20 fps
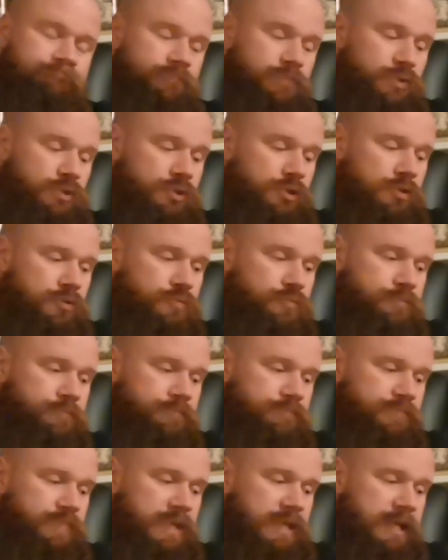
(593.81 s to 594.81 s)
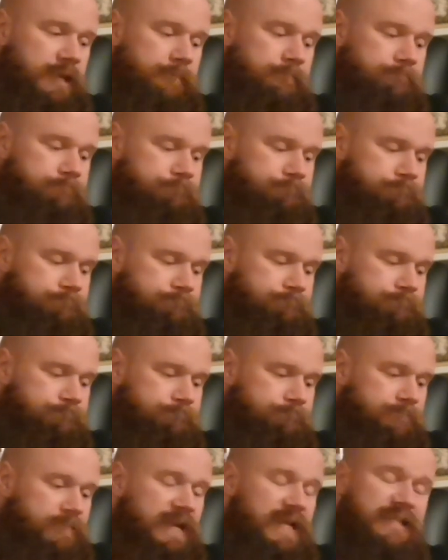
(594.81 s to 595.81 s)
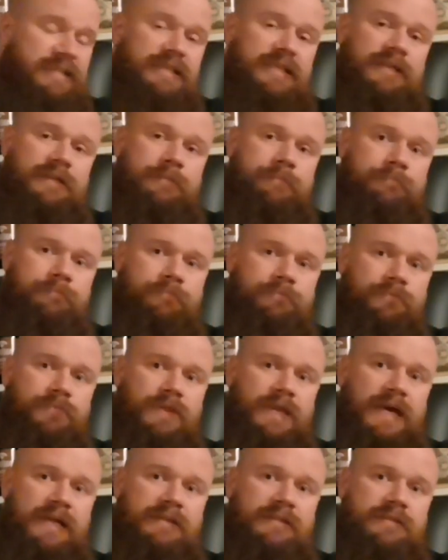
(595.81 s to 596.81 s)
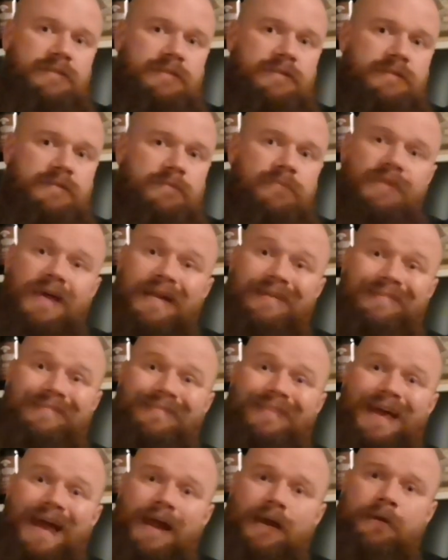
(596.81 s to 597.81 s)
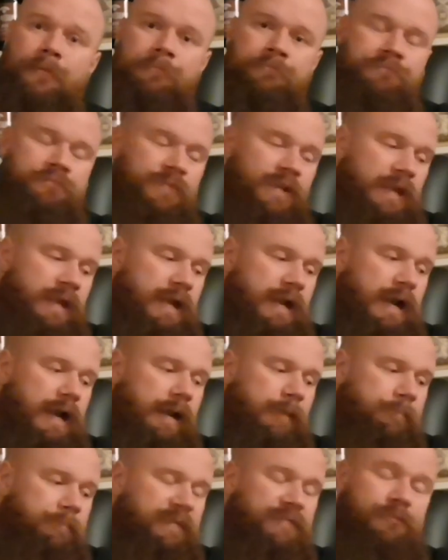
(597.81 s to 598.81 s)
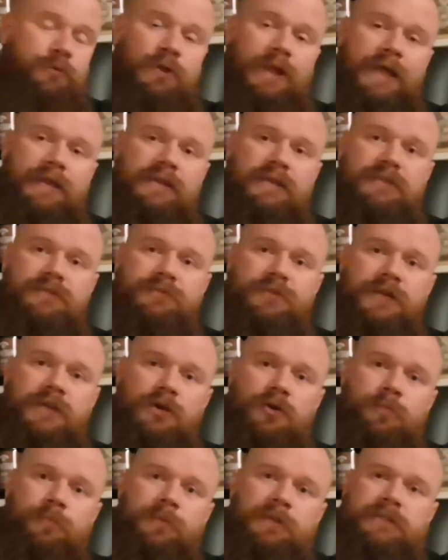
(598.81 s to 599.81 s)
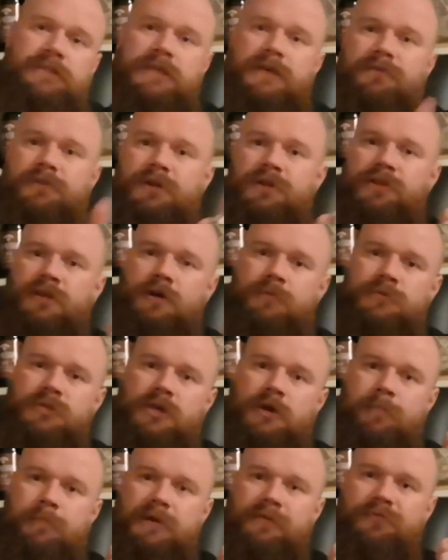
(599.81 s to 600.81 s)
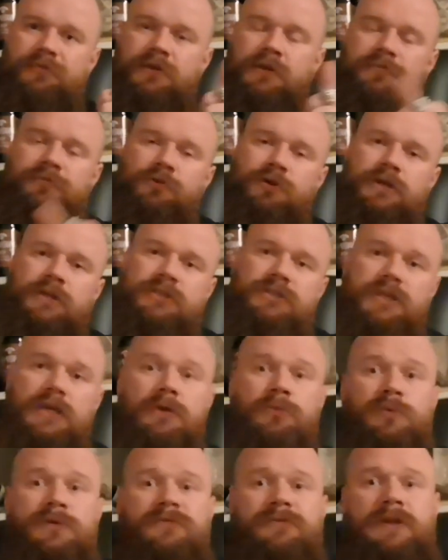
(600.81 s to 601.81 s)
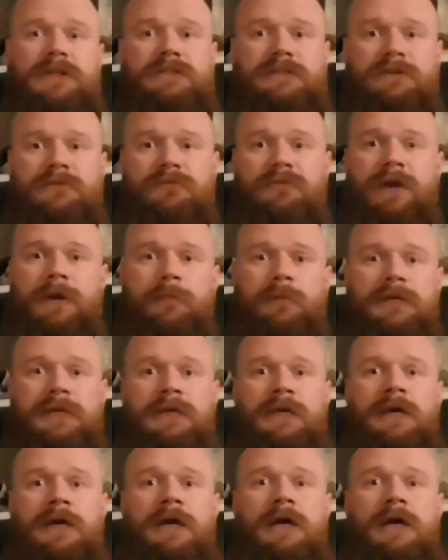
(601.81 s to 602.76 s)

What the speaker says: So yeah, that's it. That's that. If you like this video, please give it a thumbs up and feel free to share it with friends and family.